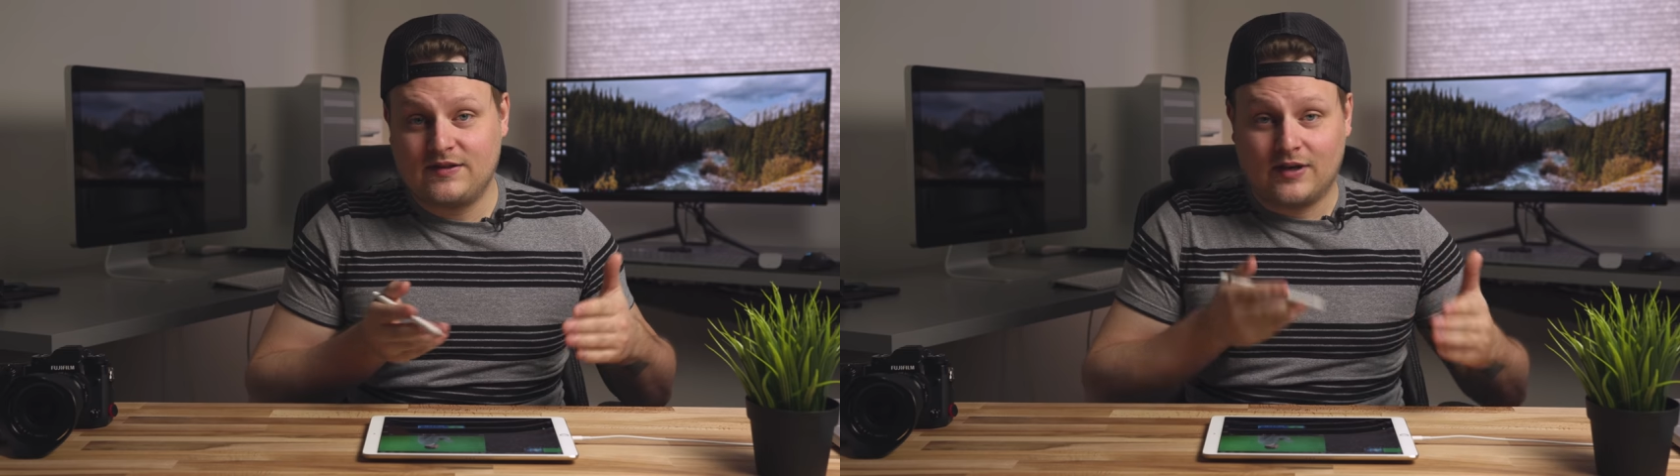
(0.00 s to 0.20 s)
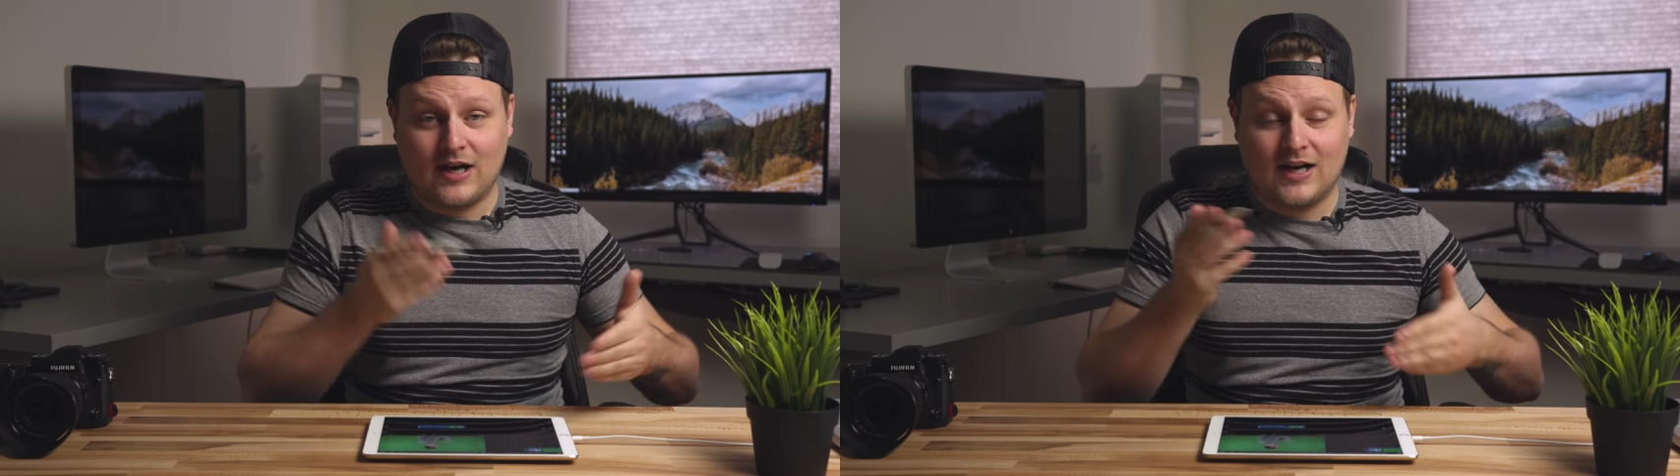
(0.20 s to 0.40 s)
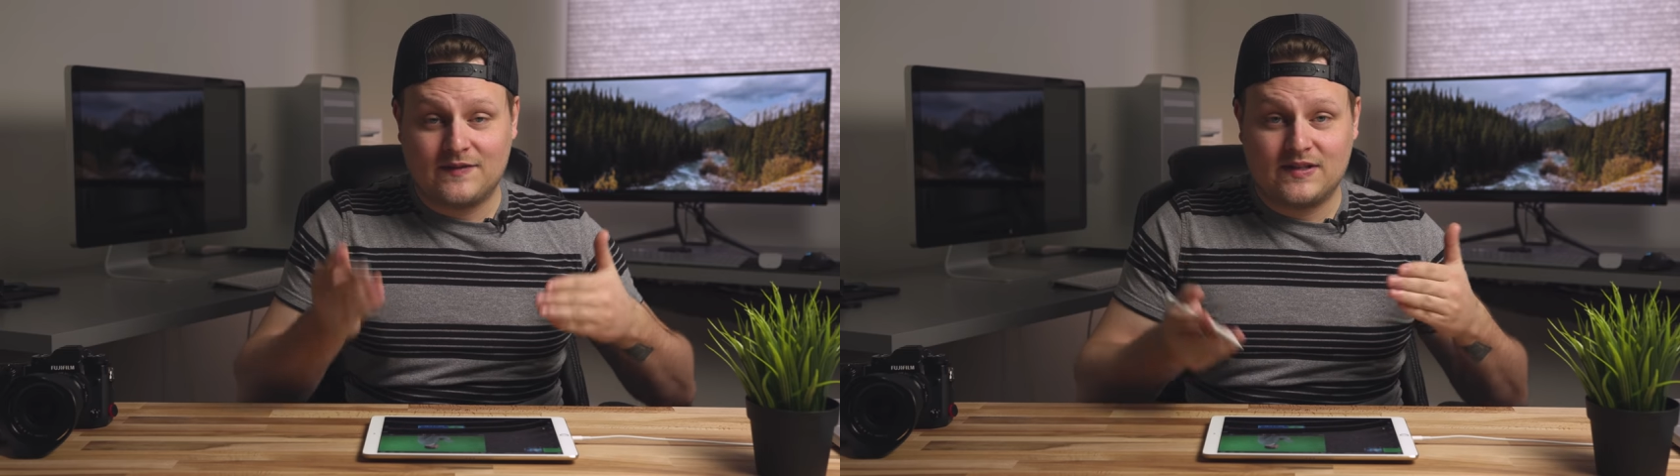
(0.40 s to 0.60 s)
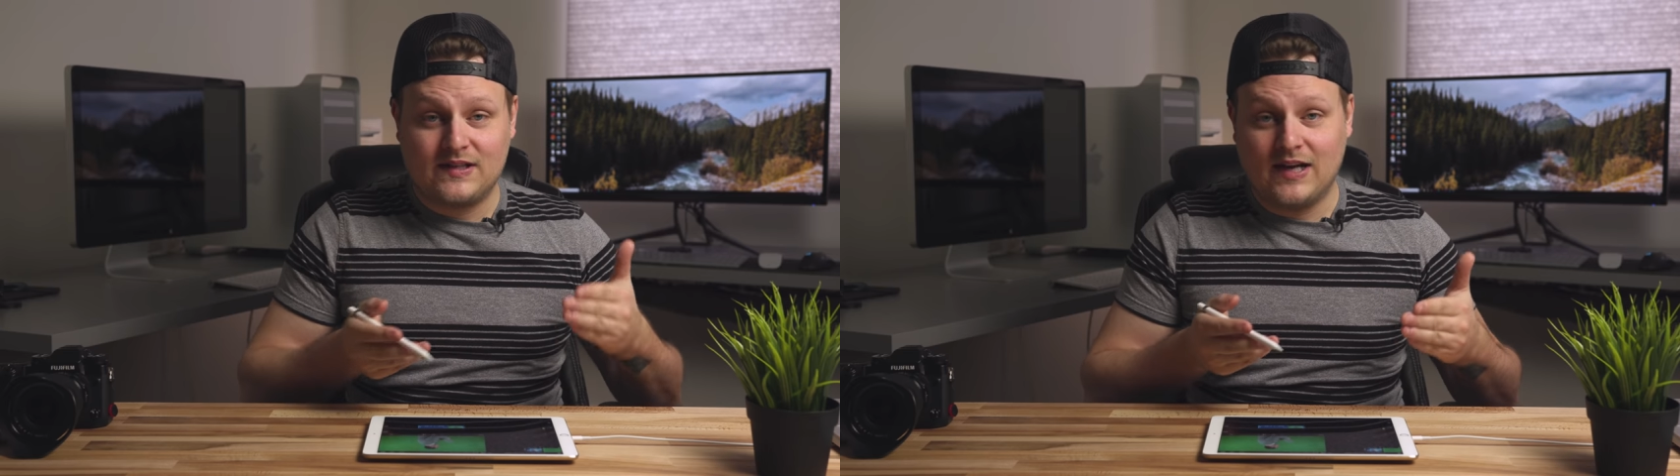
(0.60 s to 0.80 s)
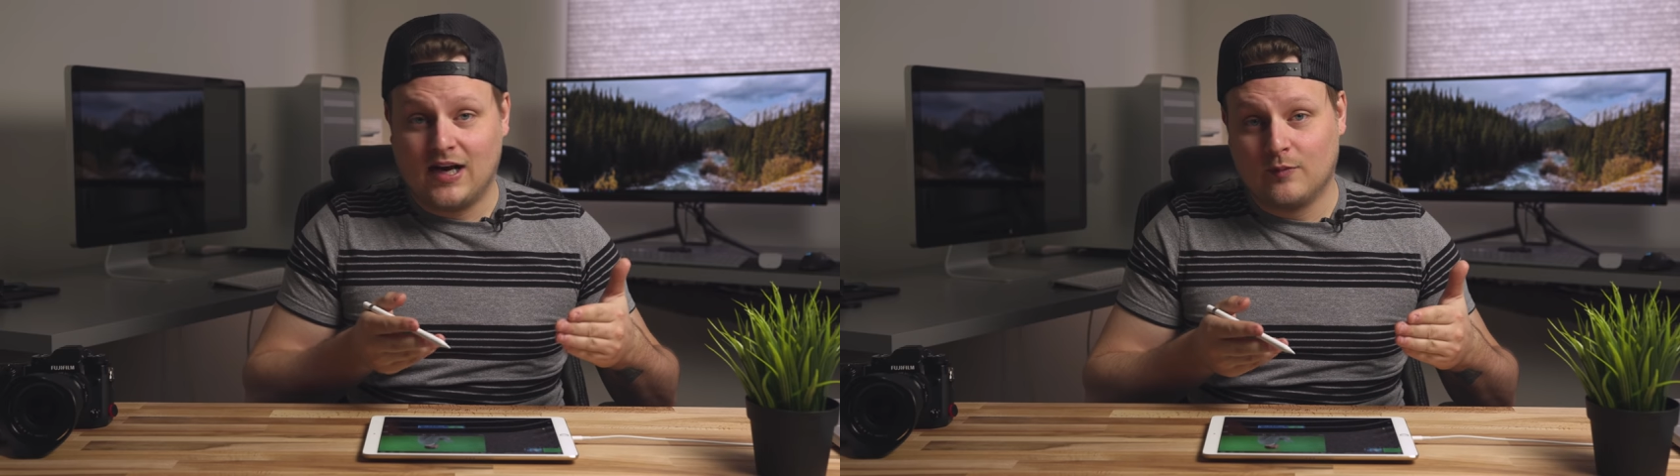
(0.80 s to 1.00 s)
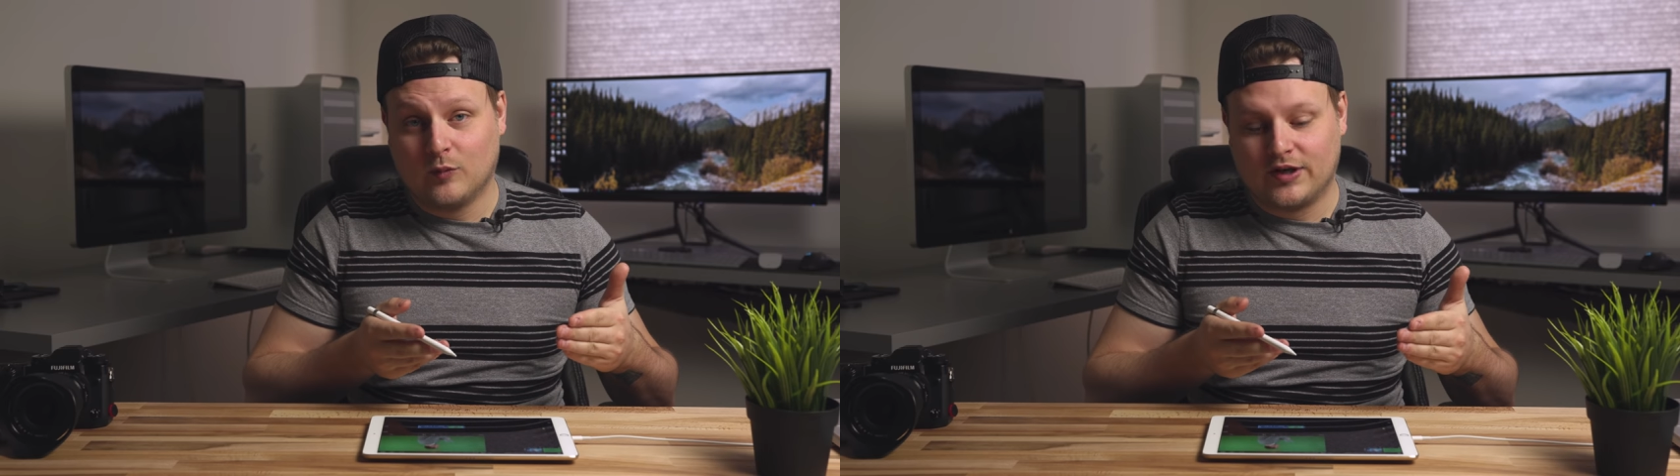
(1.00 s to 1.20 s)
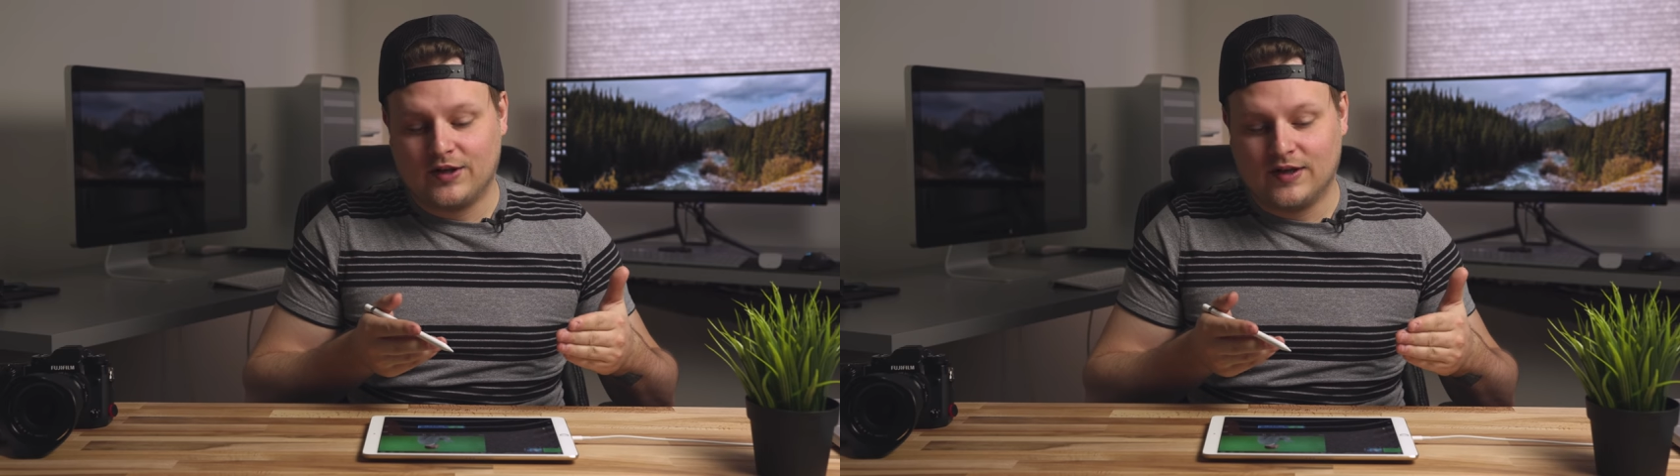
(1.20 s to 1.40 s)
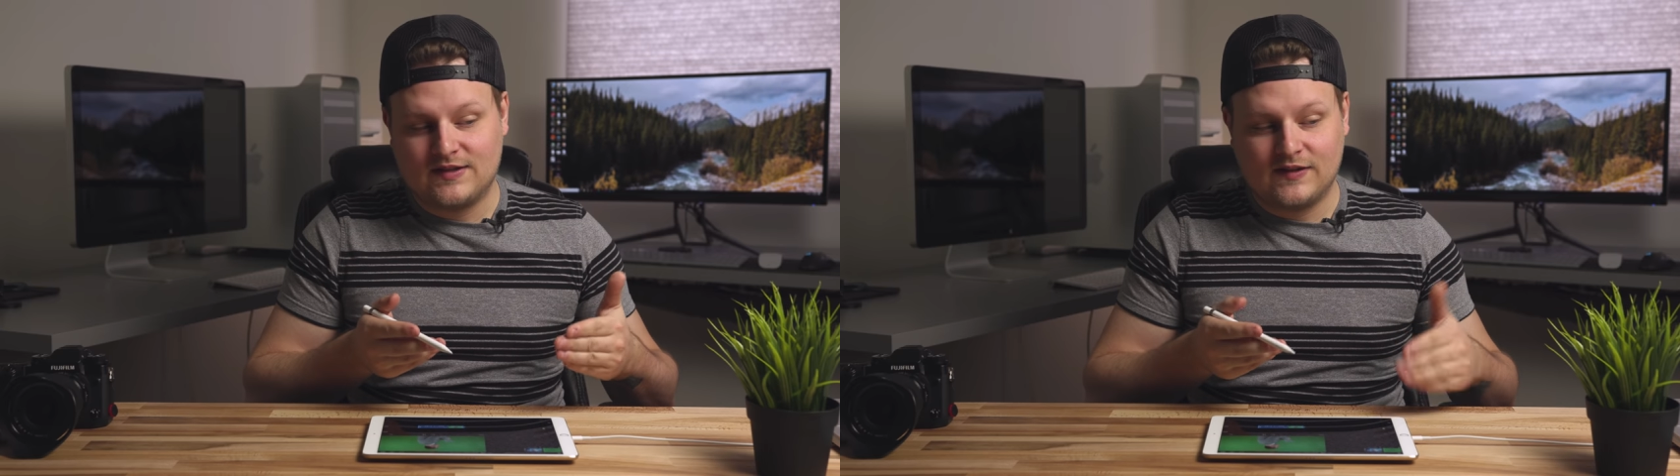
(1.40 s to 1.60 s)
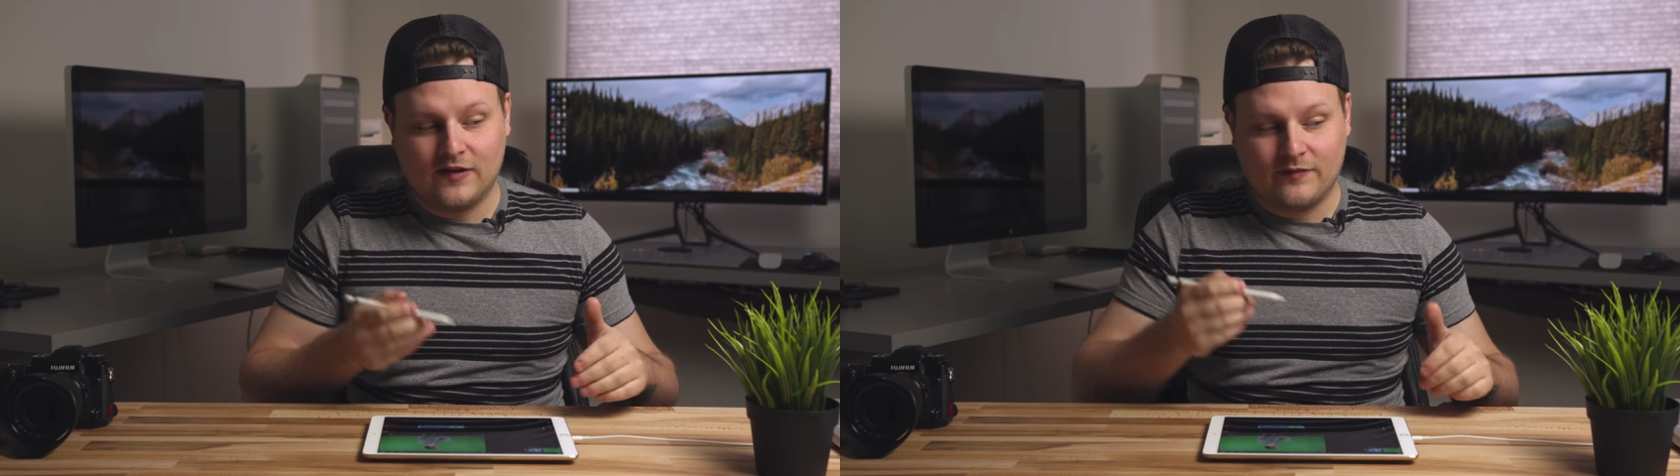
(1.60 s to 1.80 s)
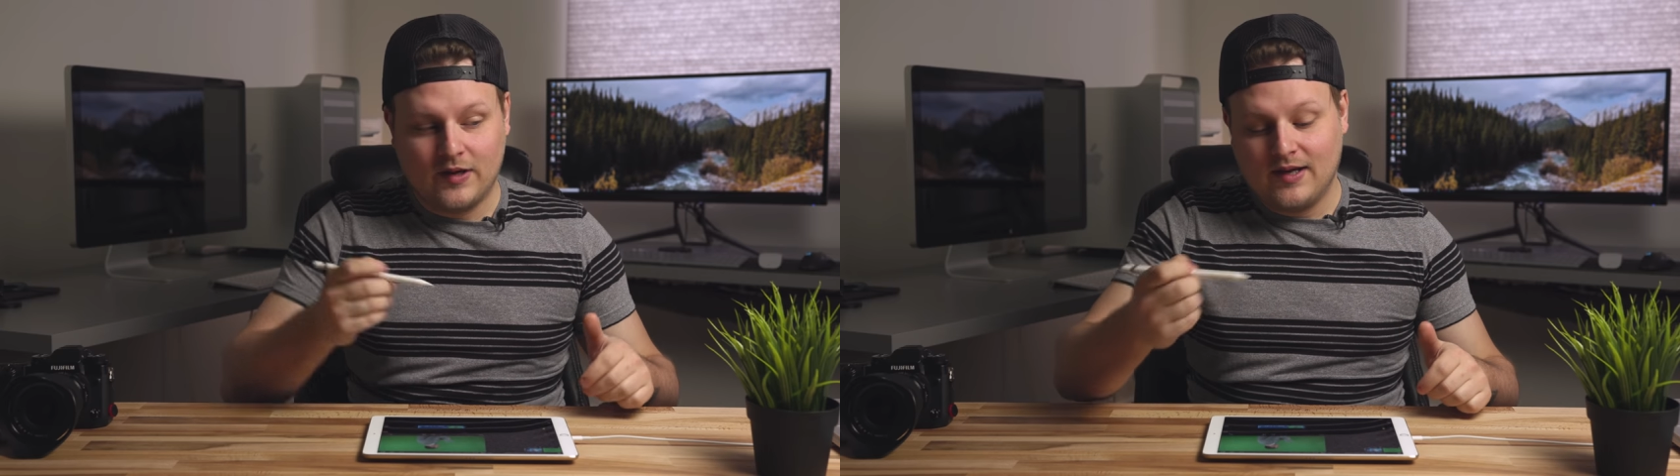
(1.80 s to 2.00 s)
You'll kind of see how I'm working on
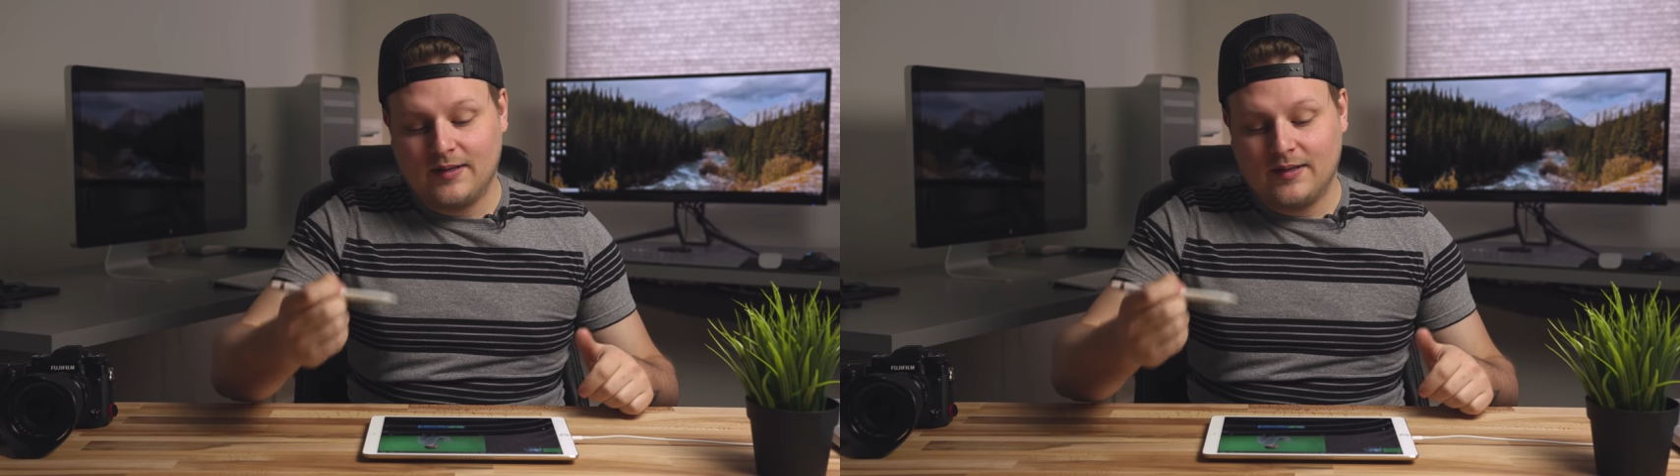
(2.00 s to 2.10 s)
stuff.